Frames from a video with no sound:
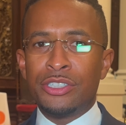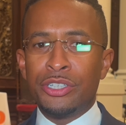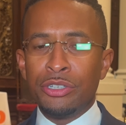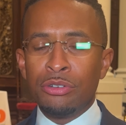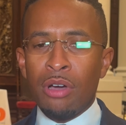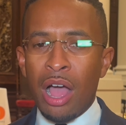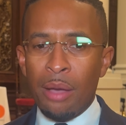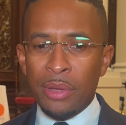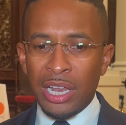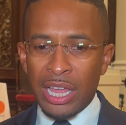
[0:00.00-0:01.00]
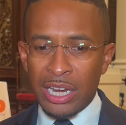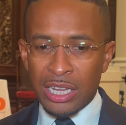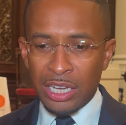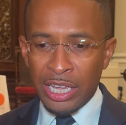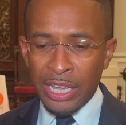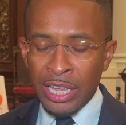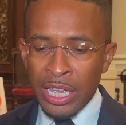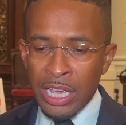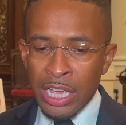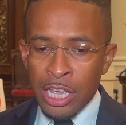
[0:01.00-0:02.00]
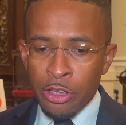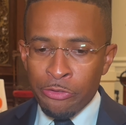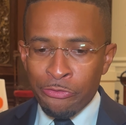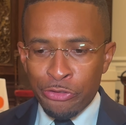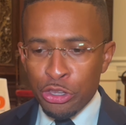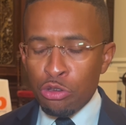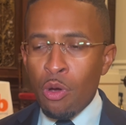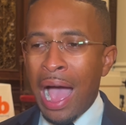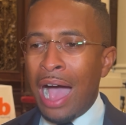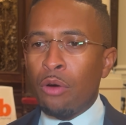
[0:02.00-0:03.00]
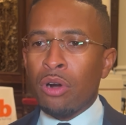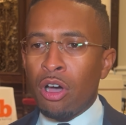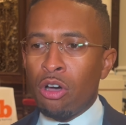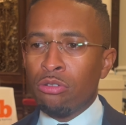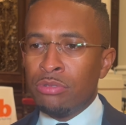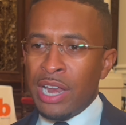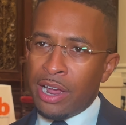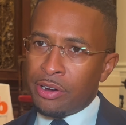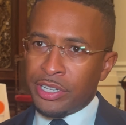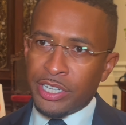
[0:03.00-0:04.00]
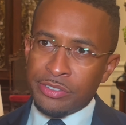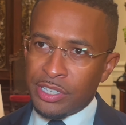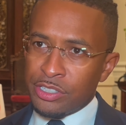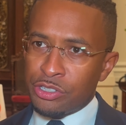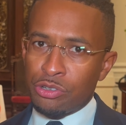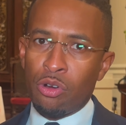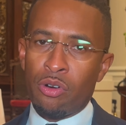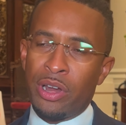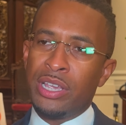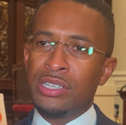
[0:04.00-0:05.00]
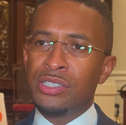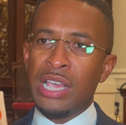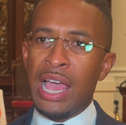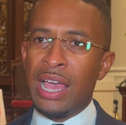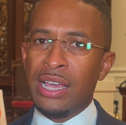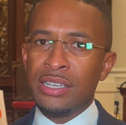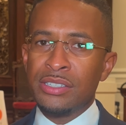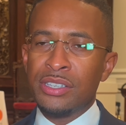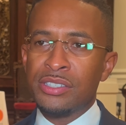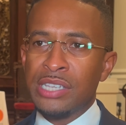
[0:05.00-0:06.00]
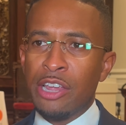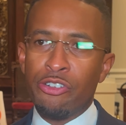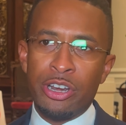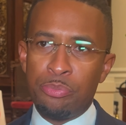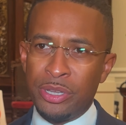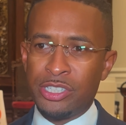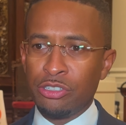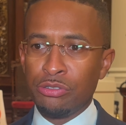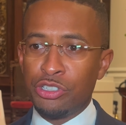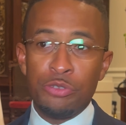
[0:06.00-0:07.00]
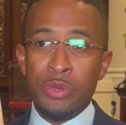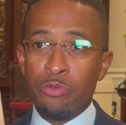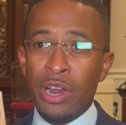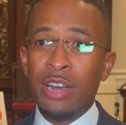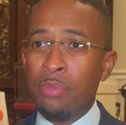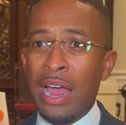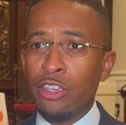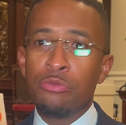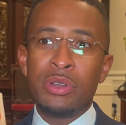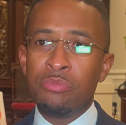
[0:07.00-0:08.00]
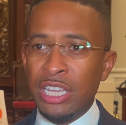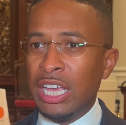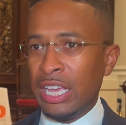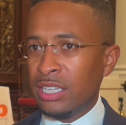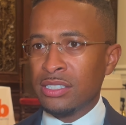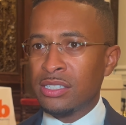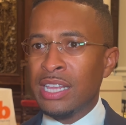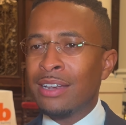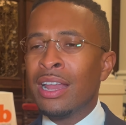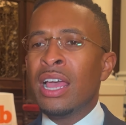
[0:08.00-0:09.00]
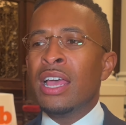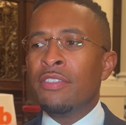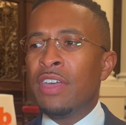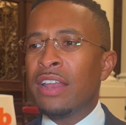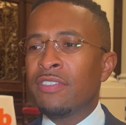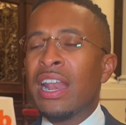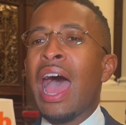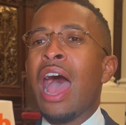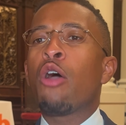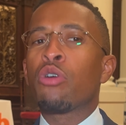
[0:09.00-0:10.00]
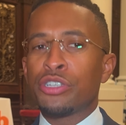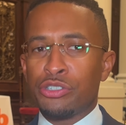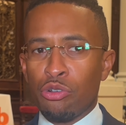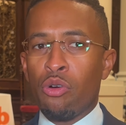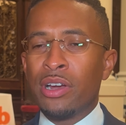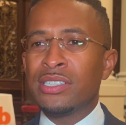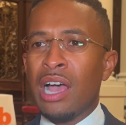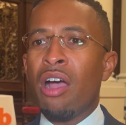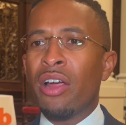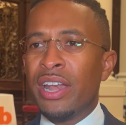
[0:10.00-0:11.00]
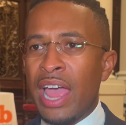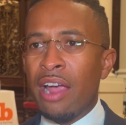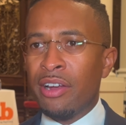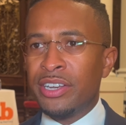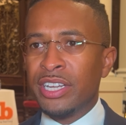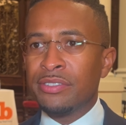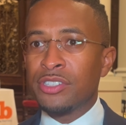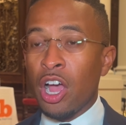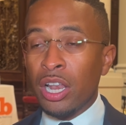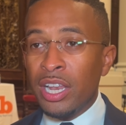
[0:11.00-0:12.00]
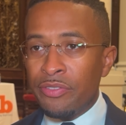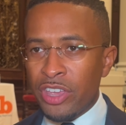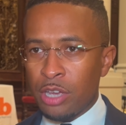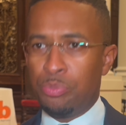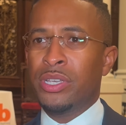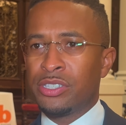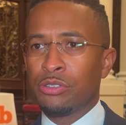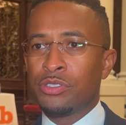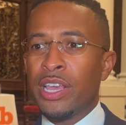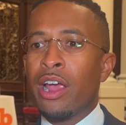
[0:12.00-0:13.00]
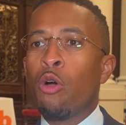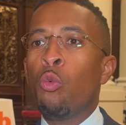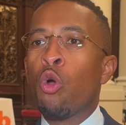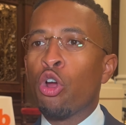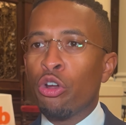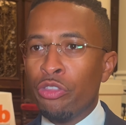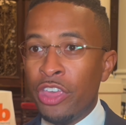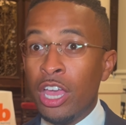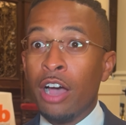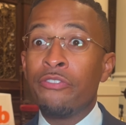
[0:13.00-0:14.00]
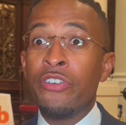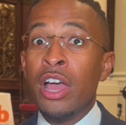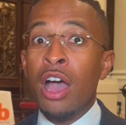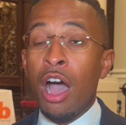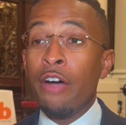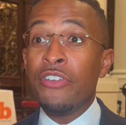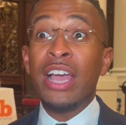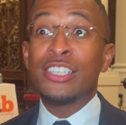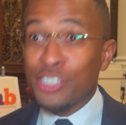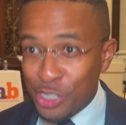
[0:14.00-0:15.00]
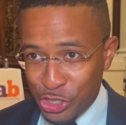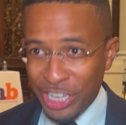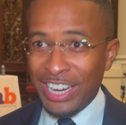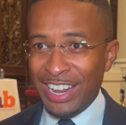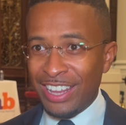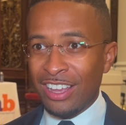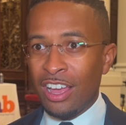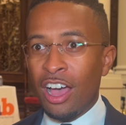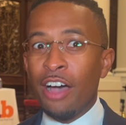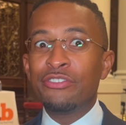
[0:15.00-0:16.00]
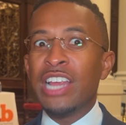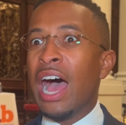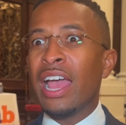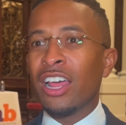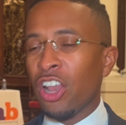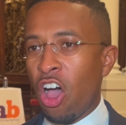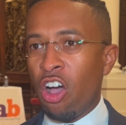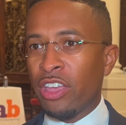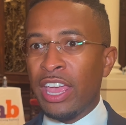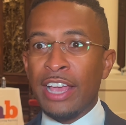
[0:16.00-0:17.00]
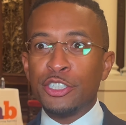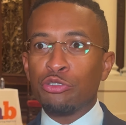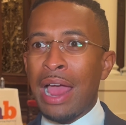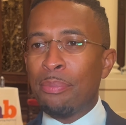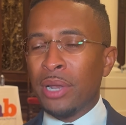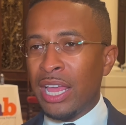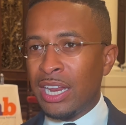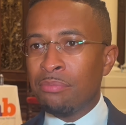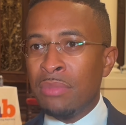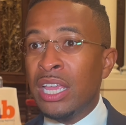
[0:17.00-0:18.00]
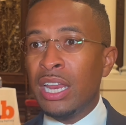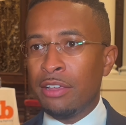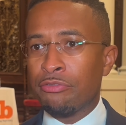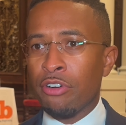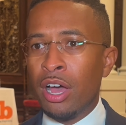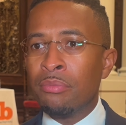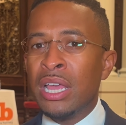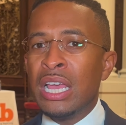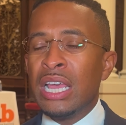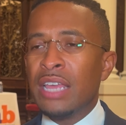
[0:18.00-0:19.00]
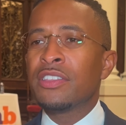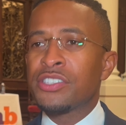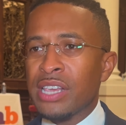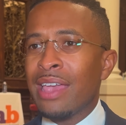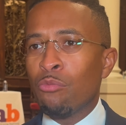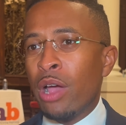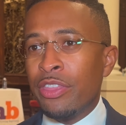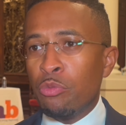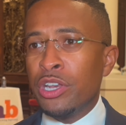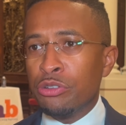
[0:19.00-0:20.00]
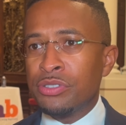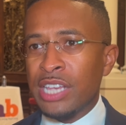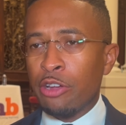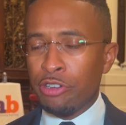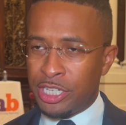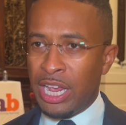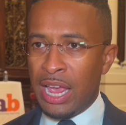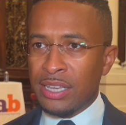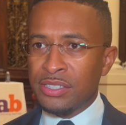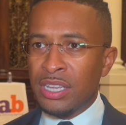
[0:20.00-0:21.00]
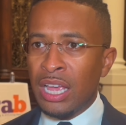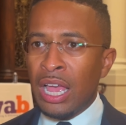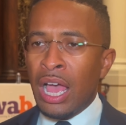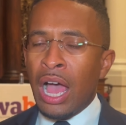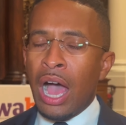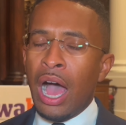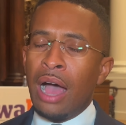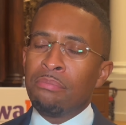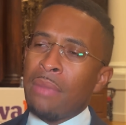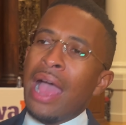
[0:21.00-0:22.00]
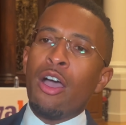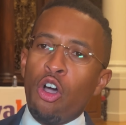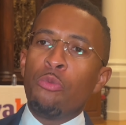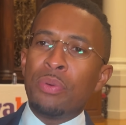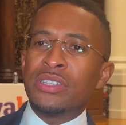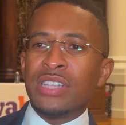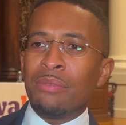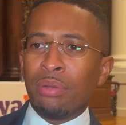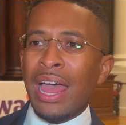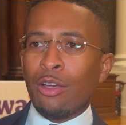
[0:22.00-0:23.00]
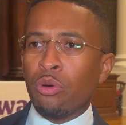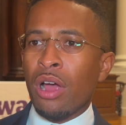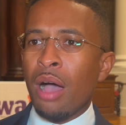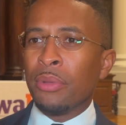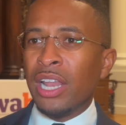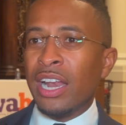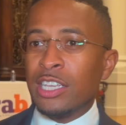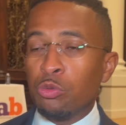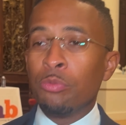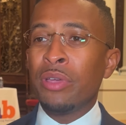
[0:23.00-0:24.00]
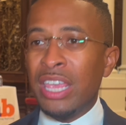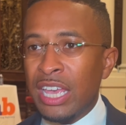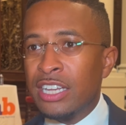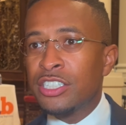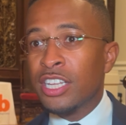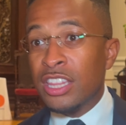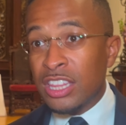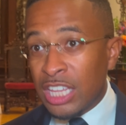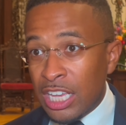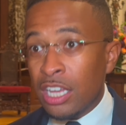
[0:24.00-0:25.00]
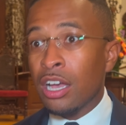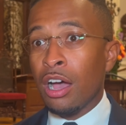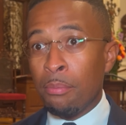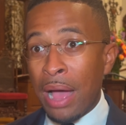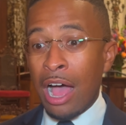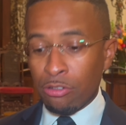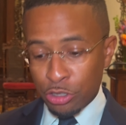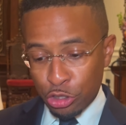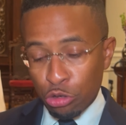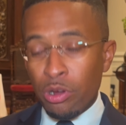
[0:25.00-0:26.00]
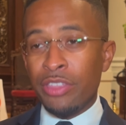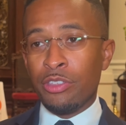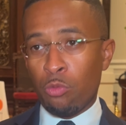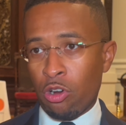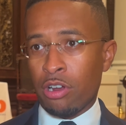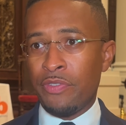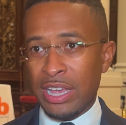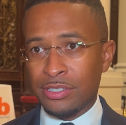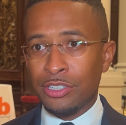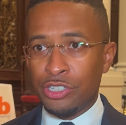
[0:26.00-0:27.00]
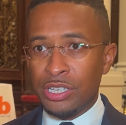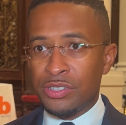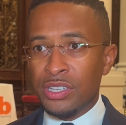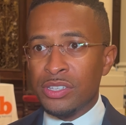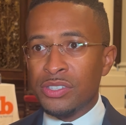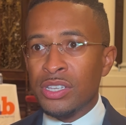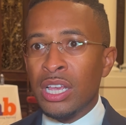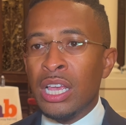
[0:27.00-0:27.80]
to homiletically view our own narratives and stories as sacred epistles to be read by human beings. That our stories, our narratives are living epistles. They are worthy of exegeting, of dialoguing, extrapolating meaning from in the same way that we do sacred texts. My hope is that Black queer homiletics will begin to think about doing the work of exegesis